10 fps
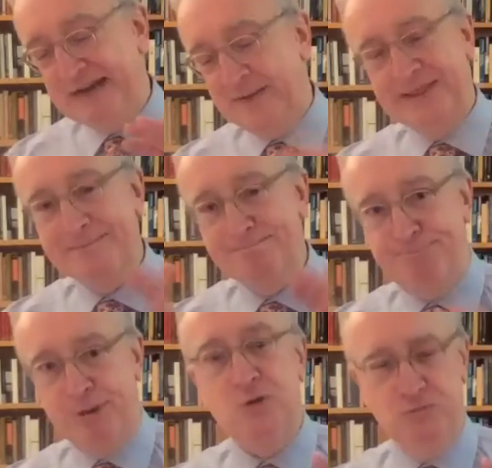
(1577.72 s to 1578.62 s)
and then,
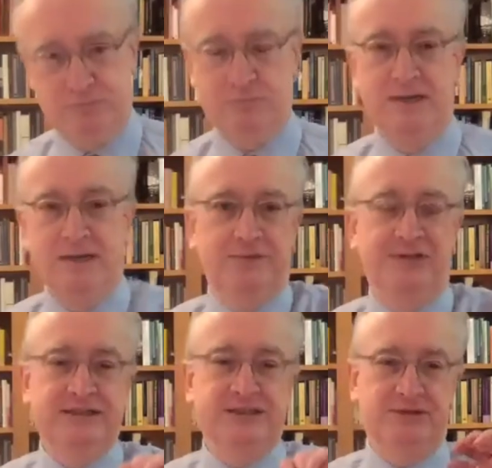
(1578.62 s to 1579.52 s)
boom,
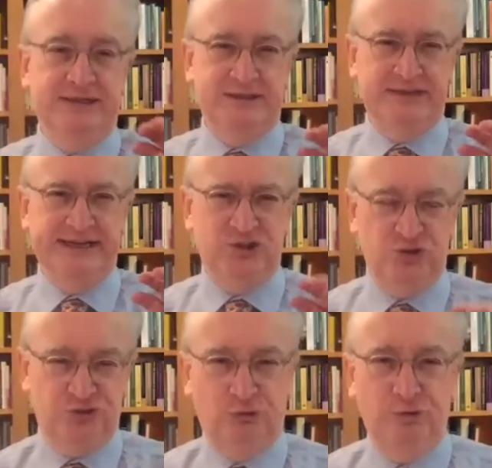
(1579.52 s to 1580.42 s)
this this
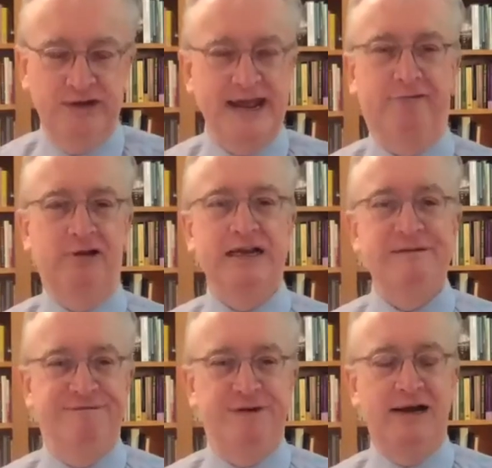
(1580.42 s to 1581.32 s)
extraordinarily
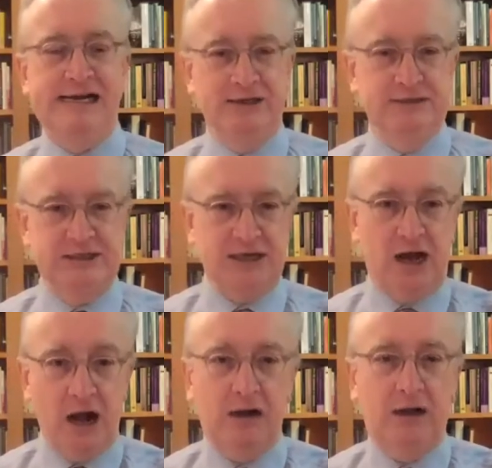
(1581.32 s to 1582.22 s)
violent,
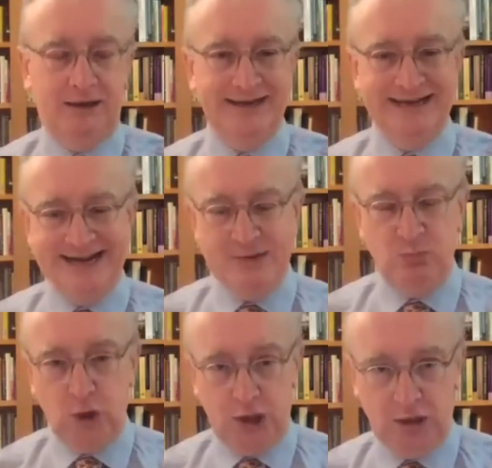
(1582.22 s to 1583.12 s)
ugly
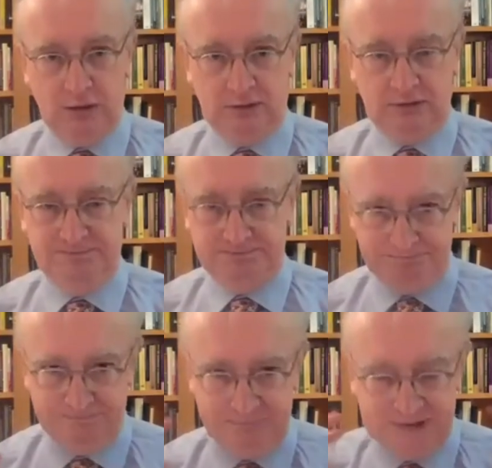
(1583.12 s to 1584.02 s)
world
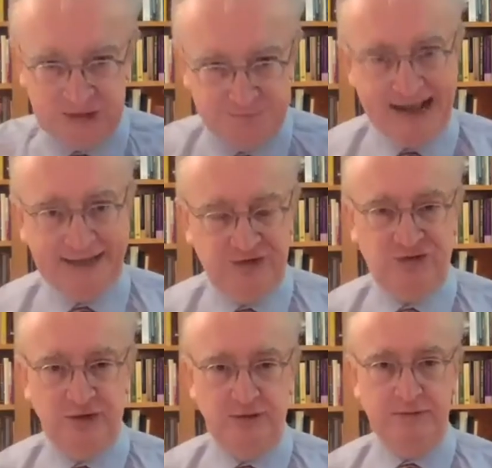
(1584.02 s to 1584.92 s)
smacks
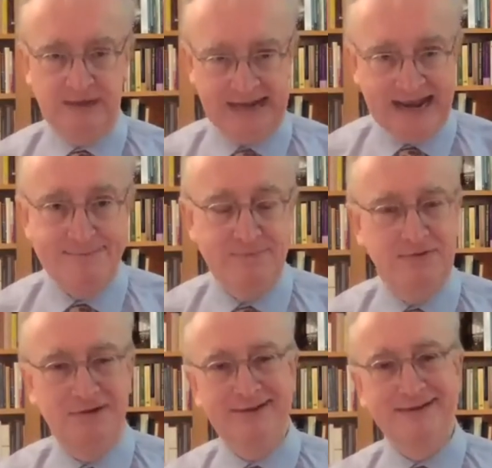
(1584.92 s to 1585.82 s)
him
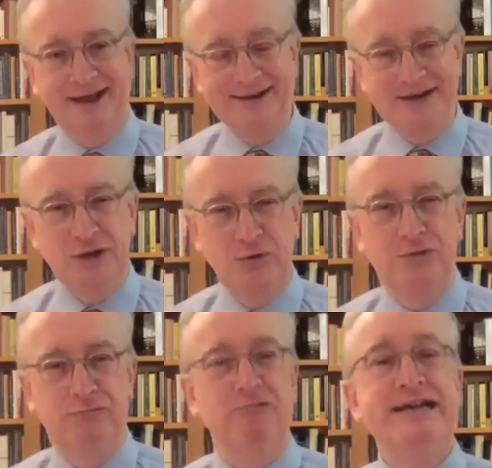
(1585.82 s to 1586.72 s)
and you, the
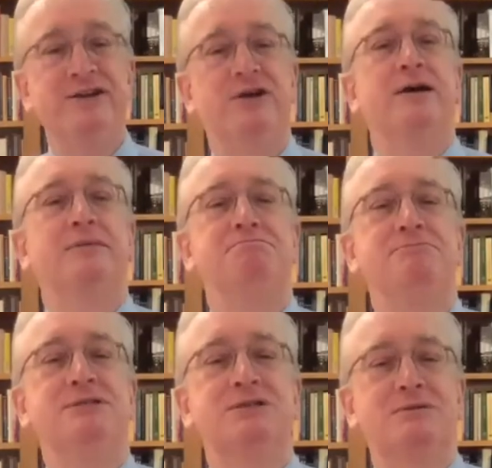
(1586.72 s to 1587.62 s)
reader,
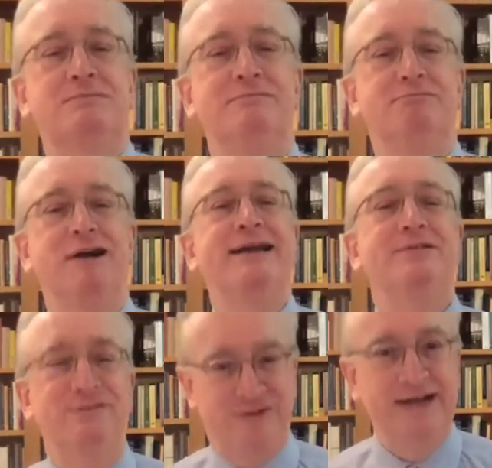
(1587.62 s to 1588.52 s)
right in
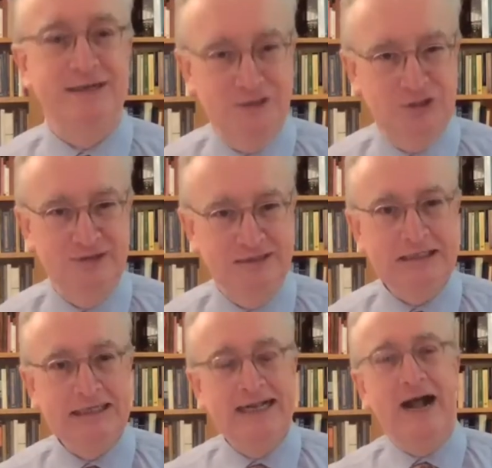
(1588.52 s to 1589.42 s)
the face. Yeah.